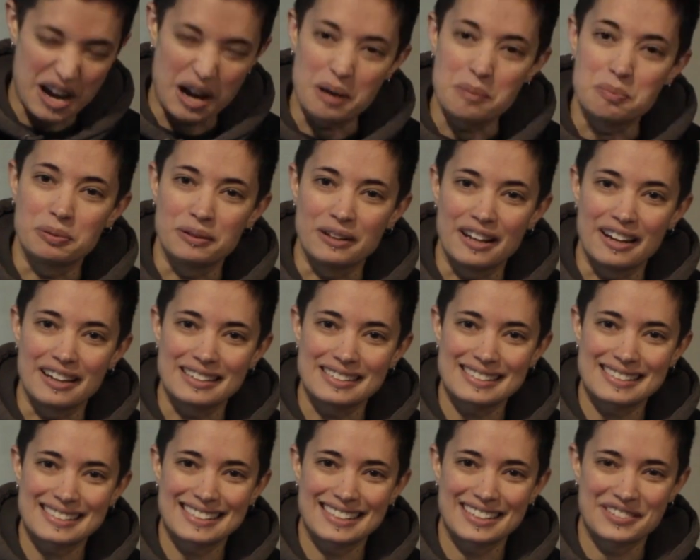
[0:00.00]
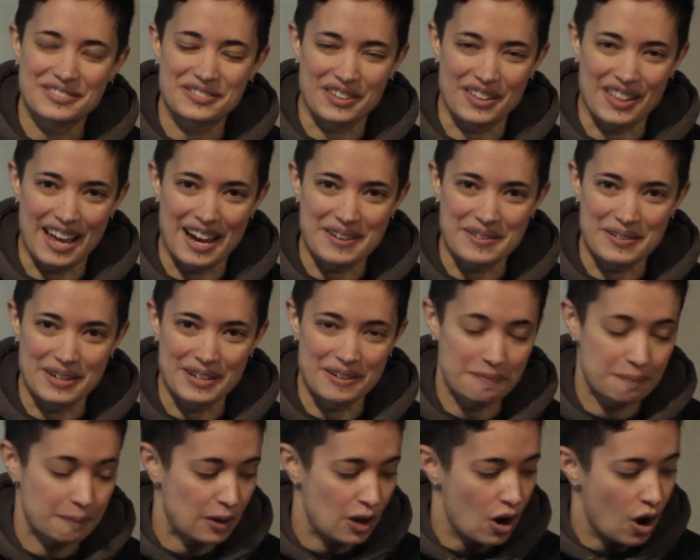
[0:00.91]
a plus for that
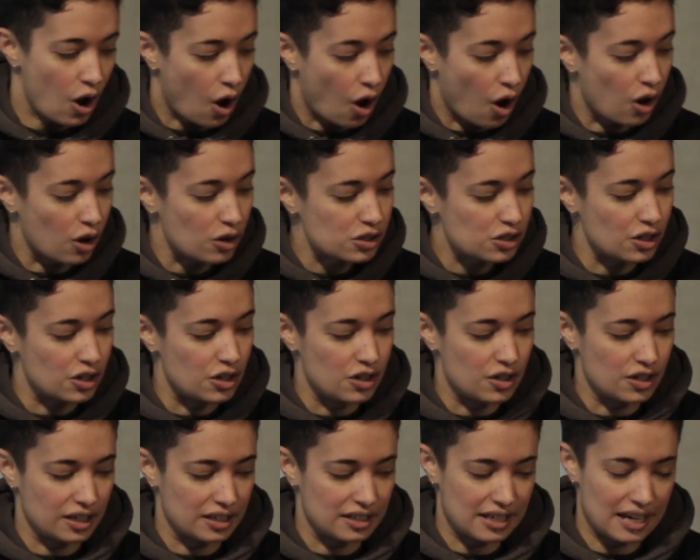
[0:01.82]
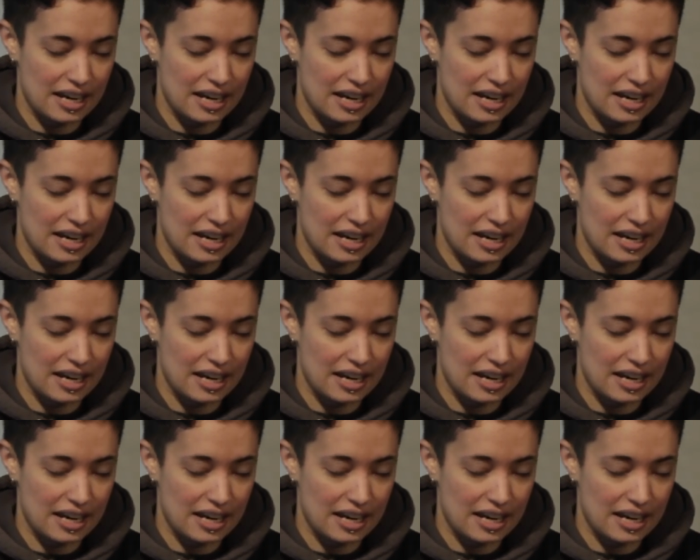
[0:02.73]
one. Also, you can